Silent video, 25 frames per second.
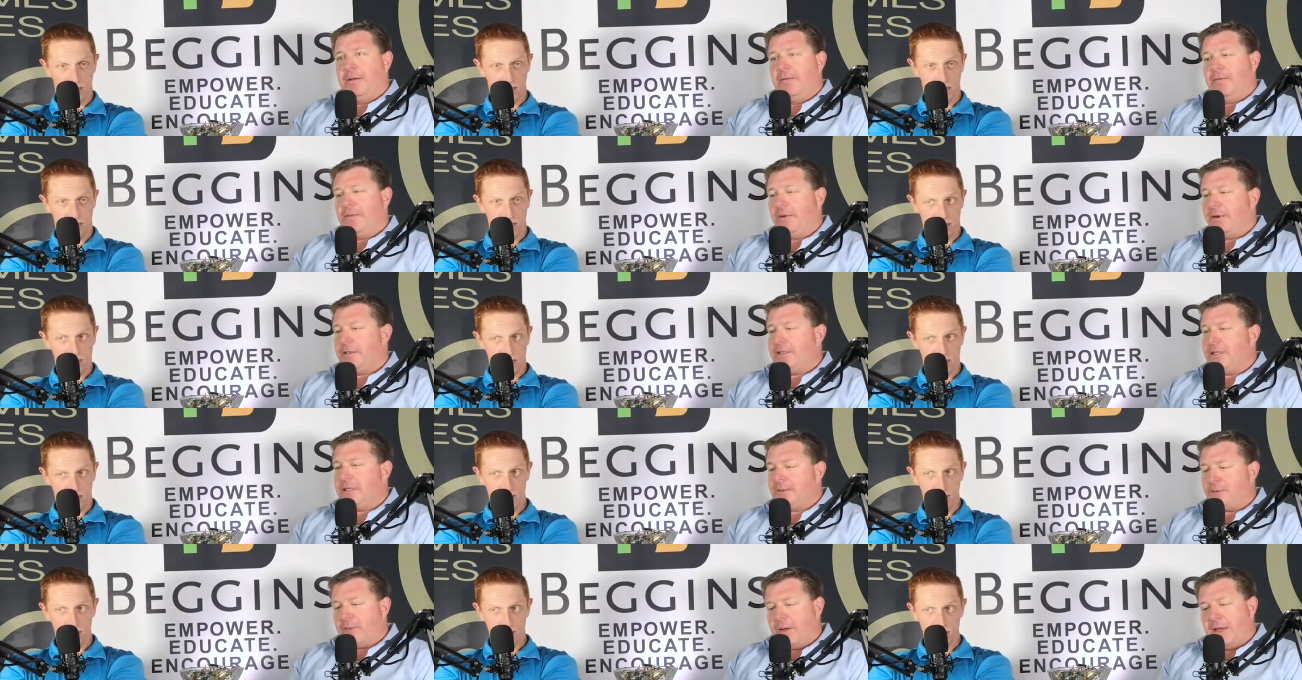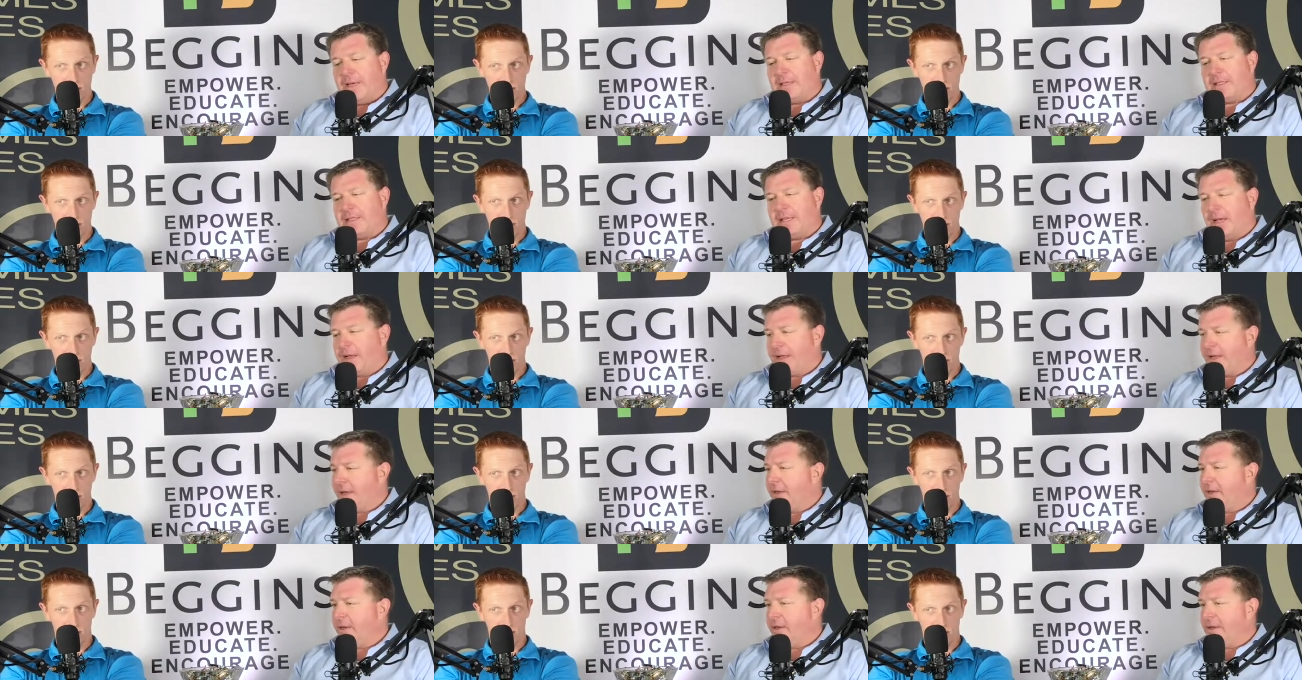Speaker 1: Versus, wait a
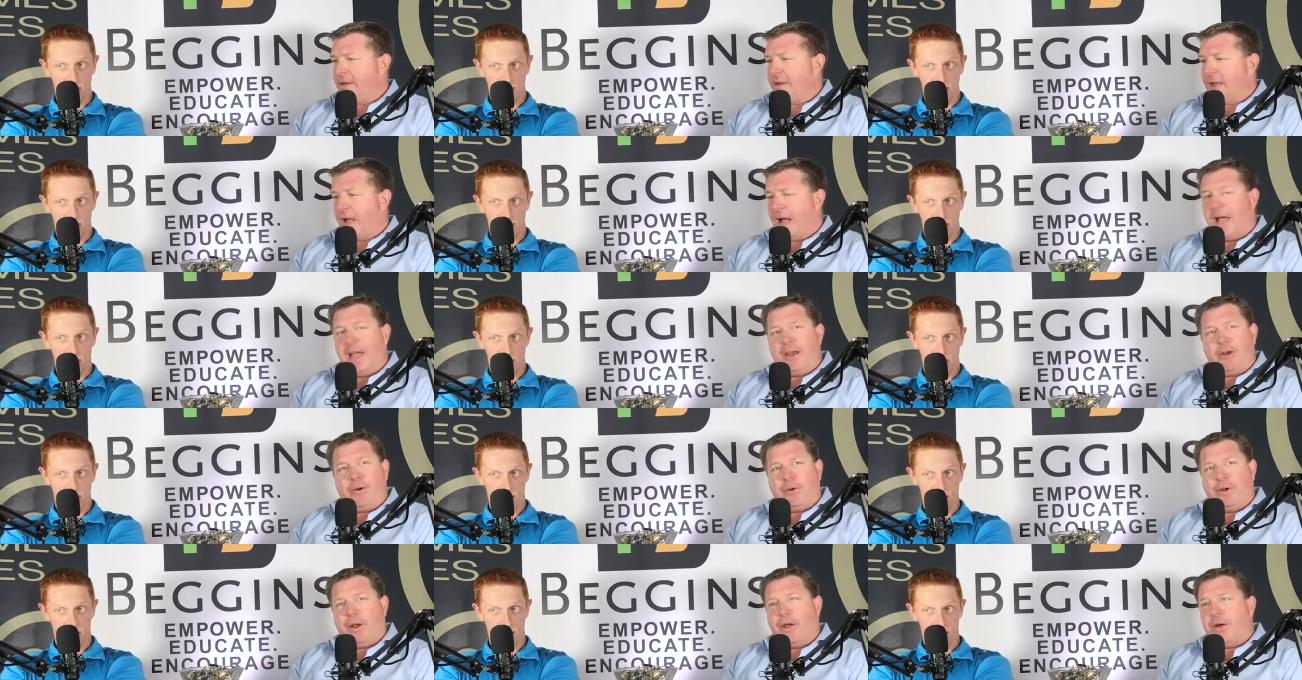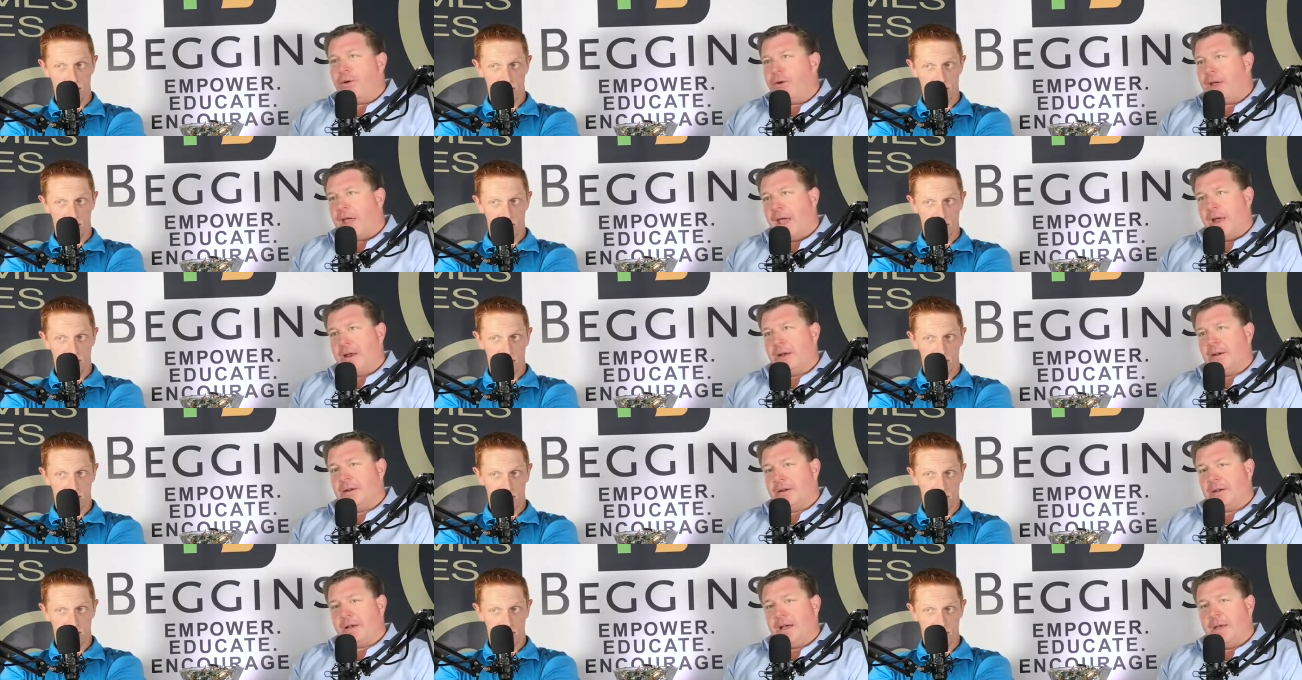second, I don't know yet.
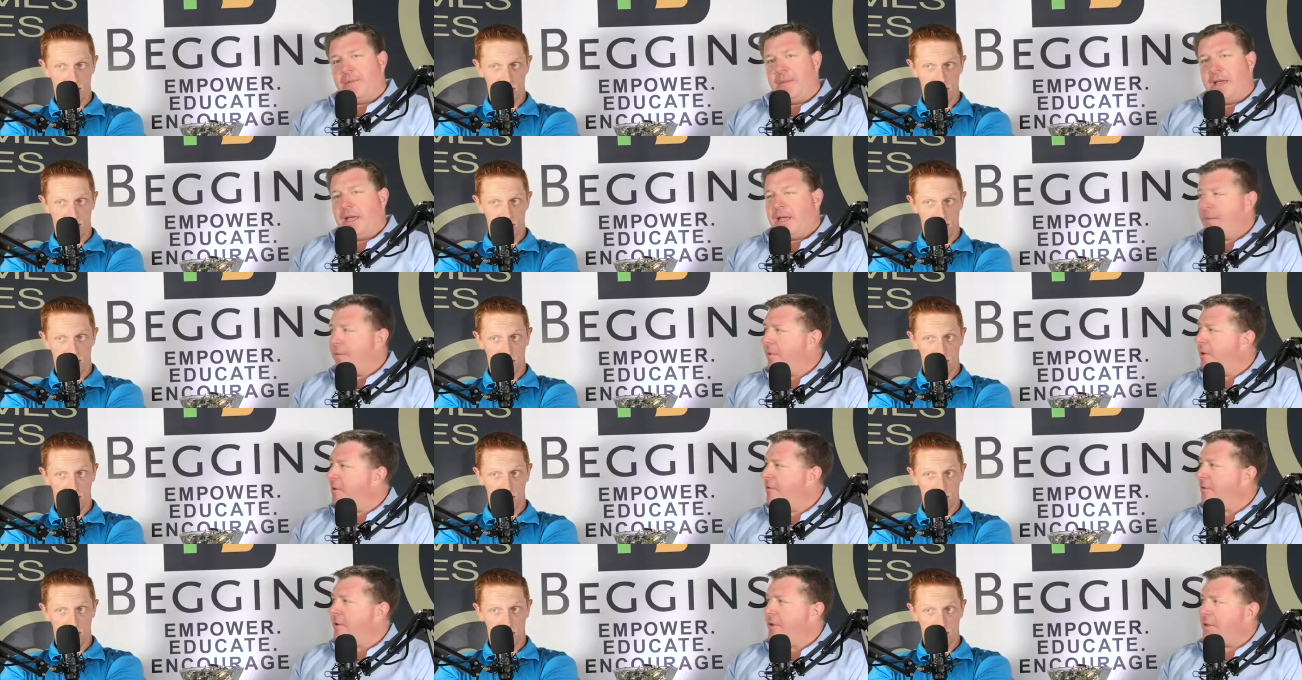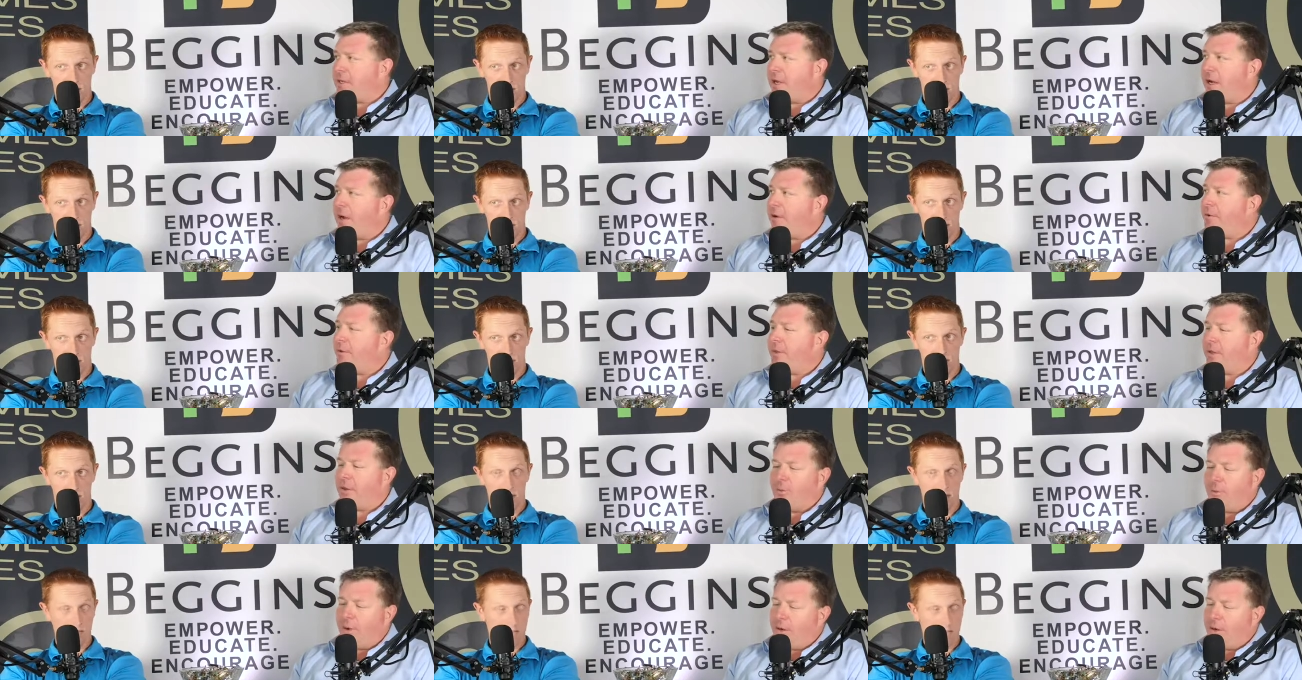Let me come over and talk with you.